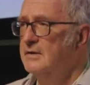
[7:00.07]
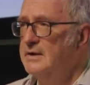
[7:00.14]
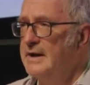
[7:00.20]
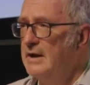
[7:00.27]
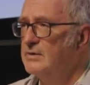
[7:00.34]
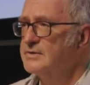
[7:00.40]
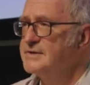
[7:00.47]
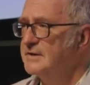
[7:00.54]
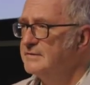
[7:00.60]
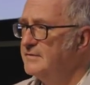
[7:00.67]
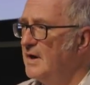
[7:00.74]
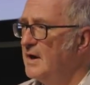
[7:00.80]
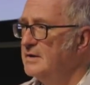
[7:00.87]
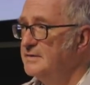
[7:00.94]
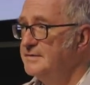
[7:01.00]

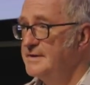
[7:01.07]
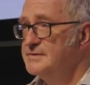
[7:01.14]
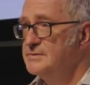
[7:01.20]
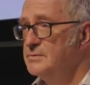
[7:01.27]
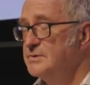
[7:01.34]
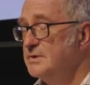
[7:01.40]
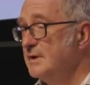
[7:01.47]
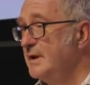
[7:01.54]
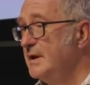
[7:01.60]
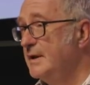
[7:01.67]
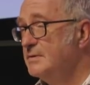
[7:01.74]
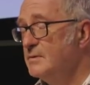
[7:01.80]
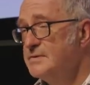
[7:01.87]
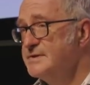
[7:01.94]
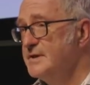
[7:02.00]
violent, disorderly,
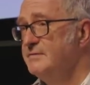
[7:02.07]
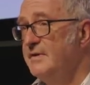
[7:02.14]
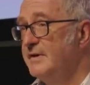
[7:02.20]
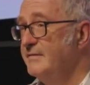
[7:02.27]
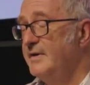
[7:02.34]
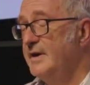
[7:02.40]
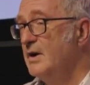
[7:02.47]
and also very, very